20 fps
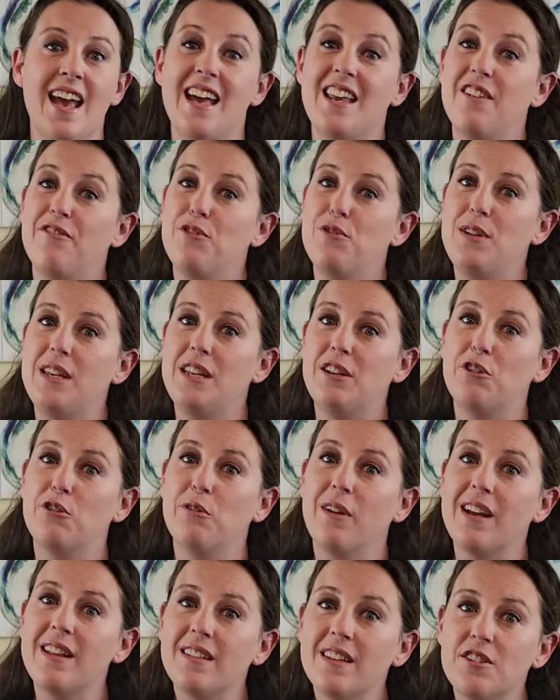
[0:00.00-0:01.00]
And if you need a
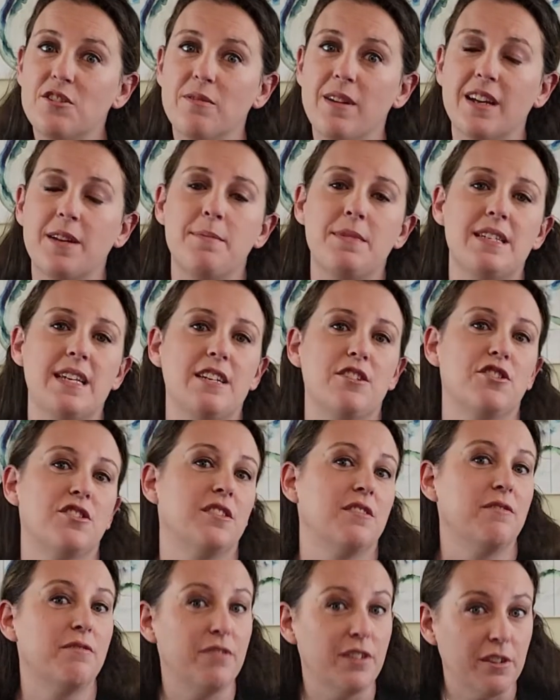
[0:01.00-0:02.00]
great lender
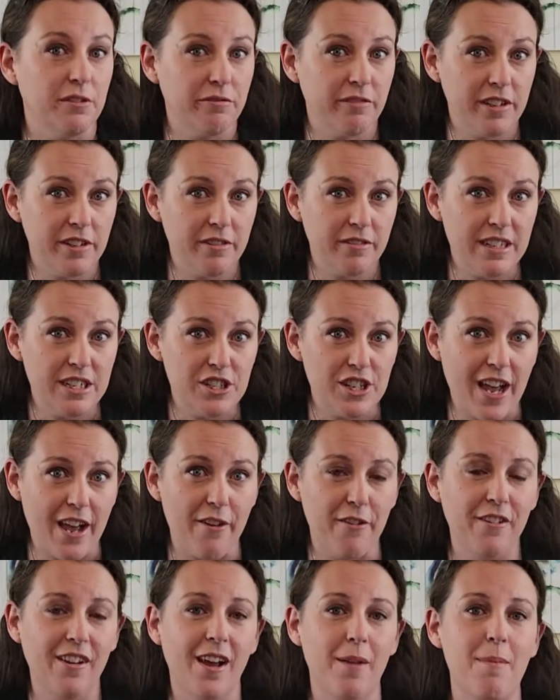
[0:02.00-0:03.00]
recommendation, feel free to reach
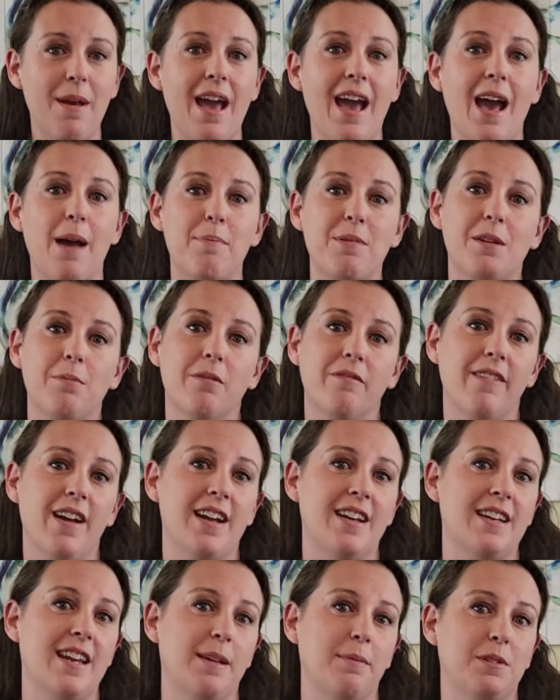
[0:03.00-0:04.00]
out. I'm happy to
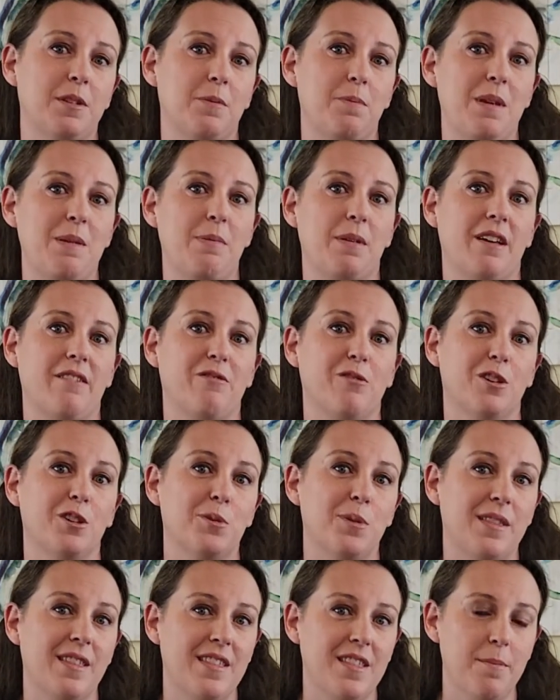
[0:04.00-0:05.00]
provide names of people I've
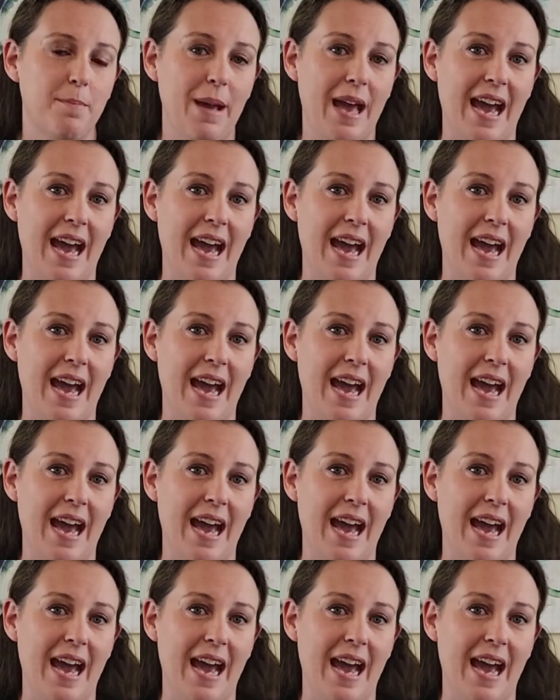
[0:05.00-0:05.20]
worked with in the